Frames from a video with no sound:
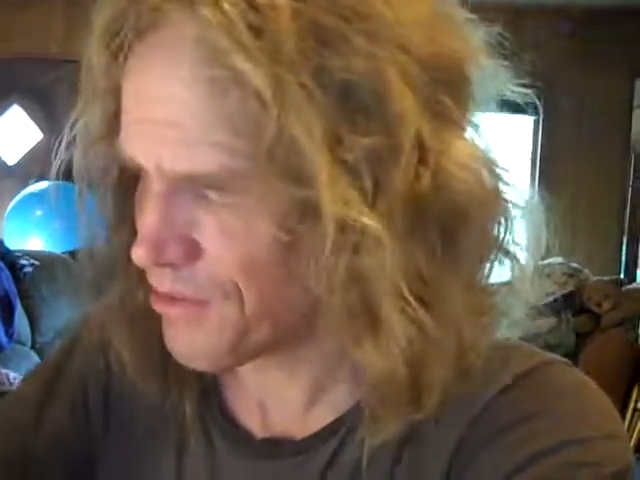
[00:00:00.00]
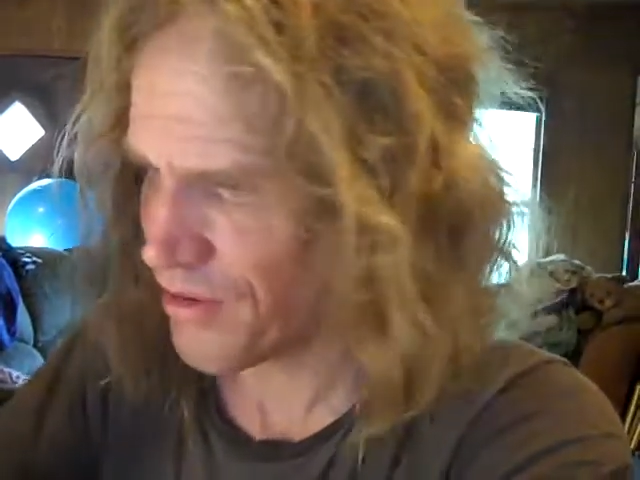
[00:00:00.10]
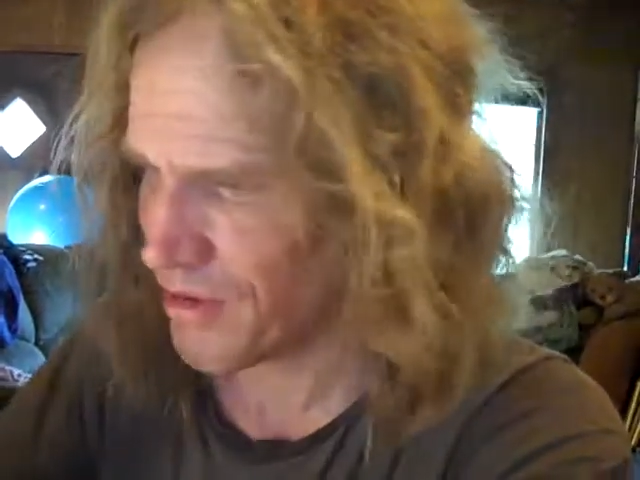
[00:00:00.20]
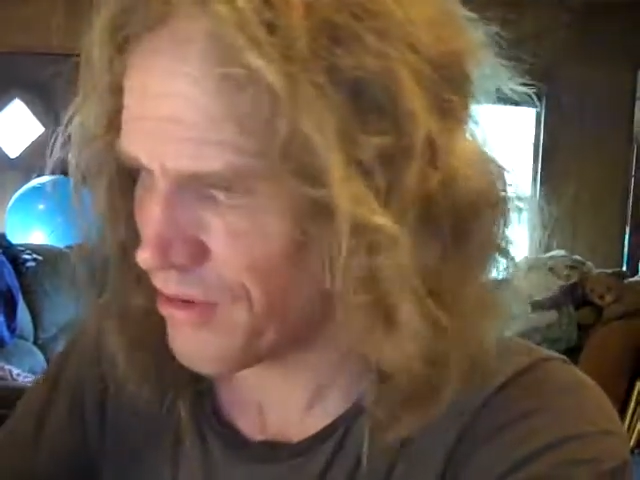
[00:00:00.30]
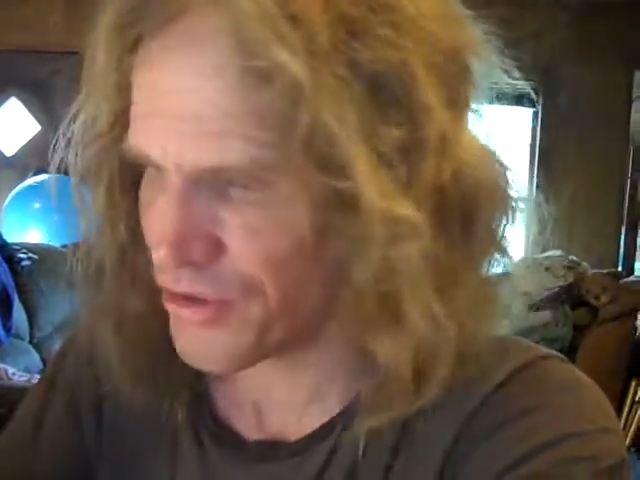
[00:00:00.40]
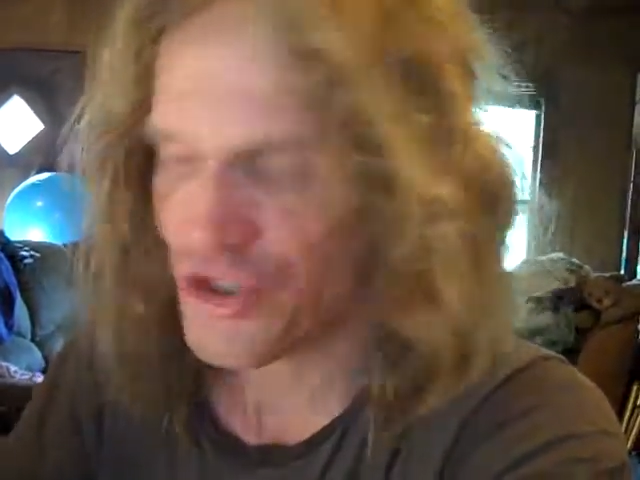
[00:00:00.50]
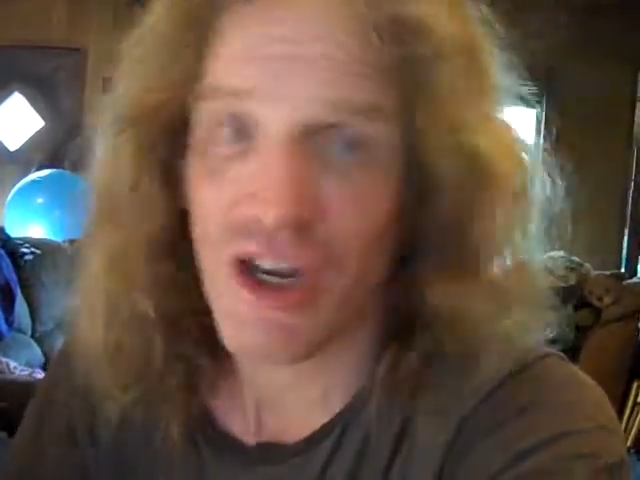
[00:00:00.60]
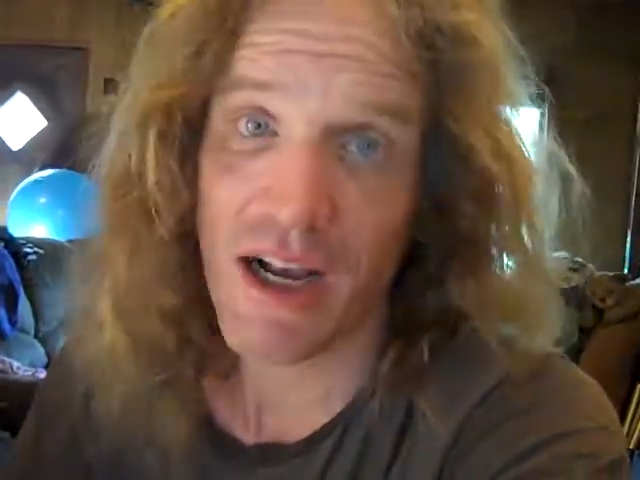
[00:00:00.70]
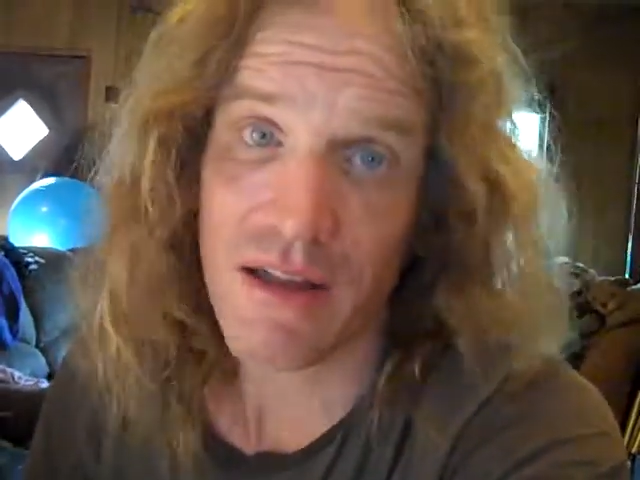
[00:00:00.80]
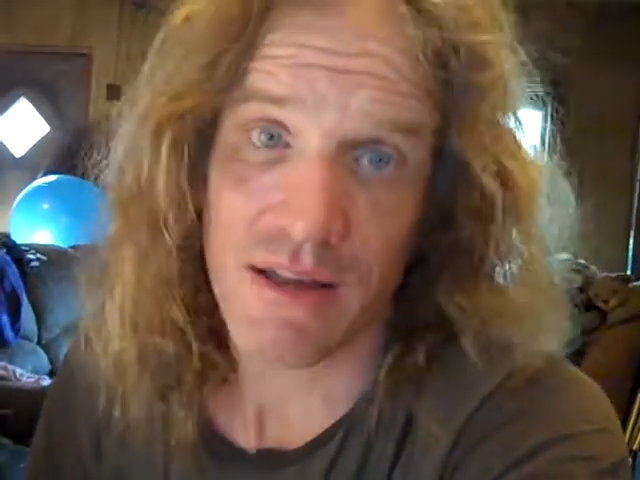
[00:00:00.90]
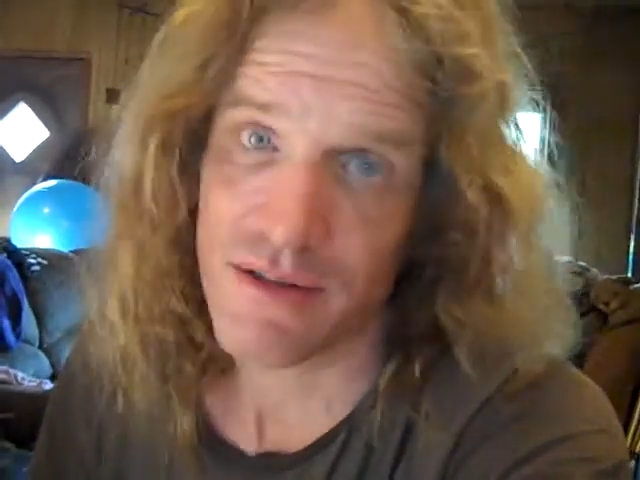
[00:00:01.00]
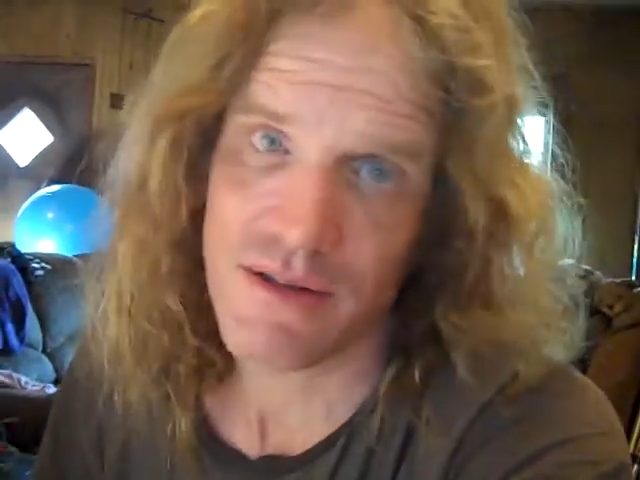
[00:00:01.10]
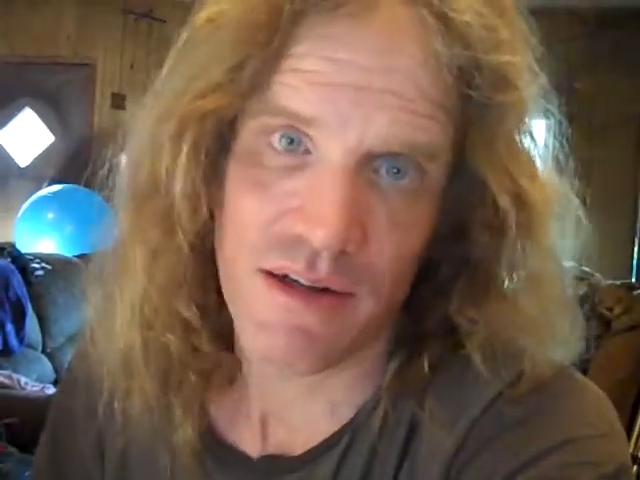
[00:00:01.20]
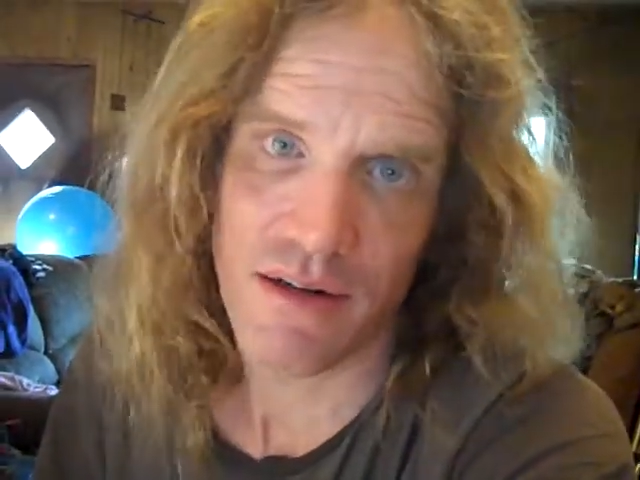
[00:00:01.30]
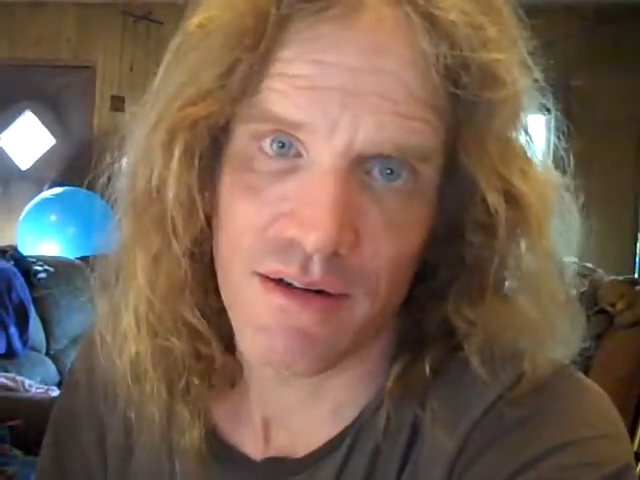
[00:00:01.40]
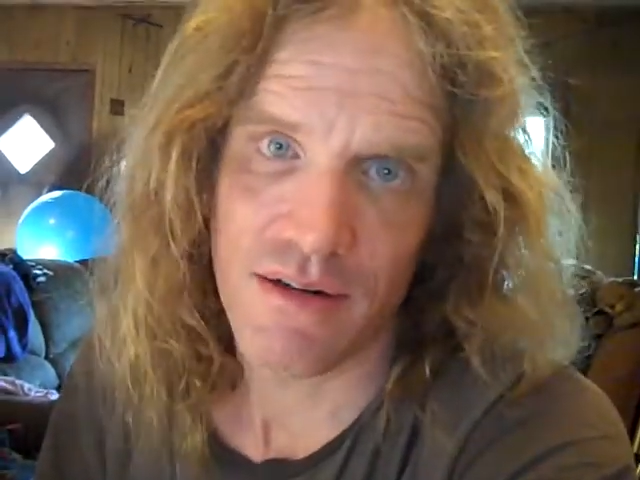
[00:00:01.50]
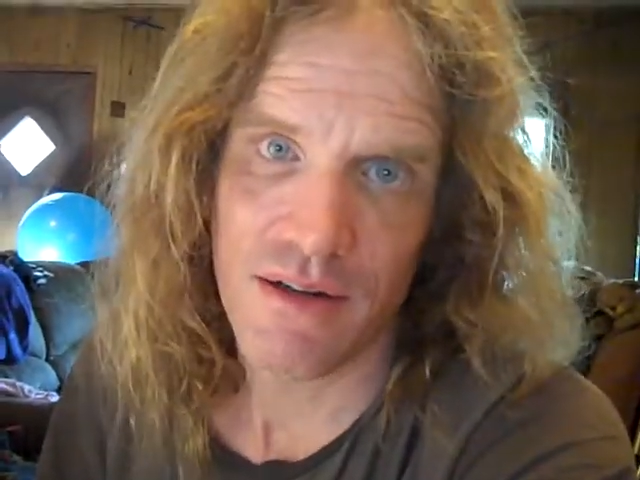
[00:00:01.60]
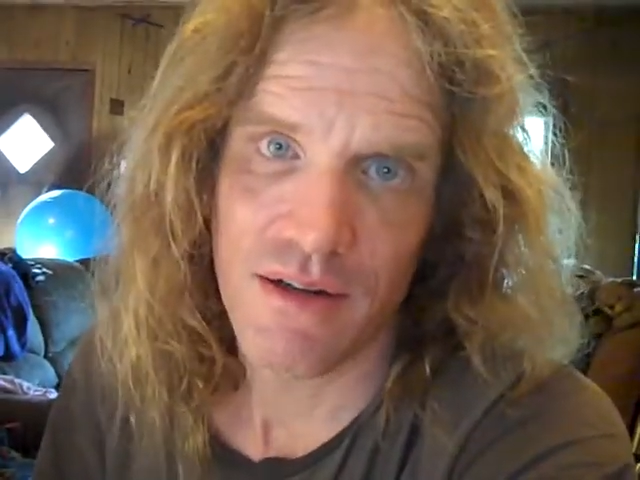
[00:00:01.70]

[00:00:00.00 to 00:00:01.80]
sort of little checklist here.